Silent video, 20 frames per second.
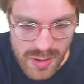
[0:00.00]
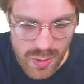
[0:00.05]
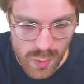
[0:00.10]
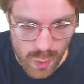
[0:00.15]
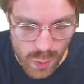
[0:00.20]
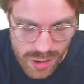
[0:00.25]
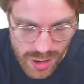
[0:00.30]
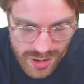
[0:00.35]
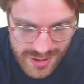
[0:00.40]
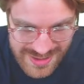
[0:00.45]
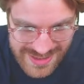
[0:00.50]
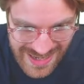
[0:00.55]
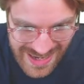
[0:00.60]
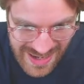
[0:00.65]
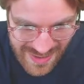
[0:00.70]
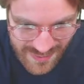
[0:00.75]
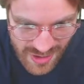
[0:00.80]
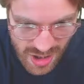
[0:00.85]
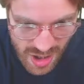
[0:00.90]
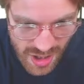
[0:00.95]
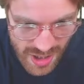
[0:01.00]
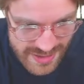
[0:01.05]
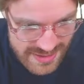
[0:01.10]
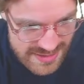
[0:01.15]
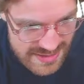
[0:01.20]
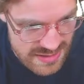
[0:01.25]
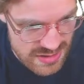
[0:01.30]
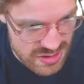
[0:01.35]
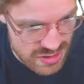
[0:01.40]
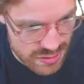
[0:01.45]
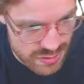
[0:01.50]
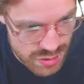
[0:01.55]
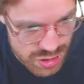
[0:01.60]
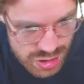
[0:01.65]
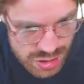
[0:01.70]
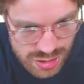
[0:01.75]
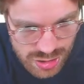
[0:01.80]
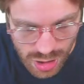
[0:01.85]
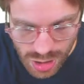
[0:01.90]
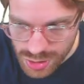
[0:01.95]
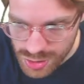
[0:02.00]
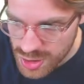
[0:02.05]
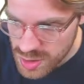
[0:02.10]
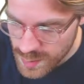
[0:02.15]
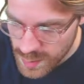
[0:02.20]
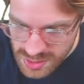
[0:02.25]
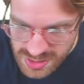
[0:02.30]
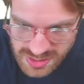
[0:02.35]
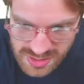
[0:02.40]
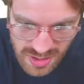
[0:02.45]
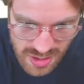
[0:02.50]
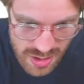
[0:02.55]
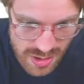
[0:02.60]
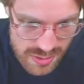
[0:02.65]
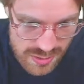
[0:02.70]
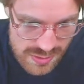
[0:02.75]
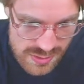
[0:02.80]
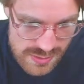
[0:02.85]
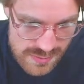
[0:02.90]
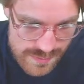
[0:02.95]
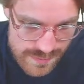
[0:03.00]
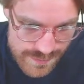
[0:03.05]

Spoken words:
We're going to have iodine solution on the spotting tiles.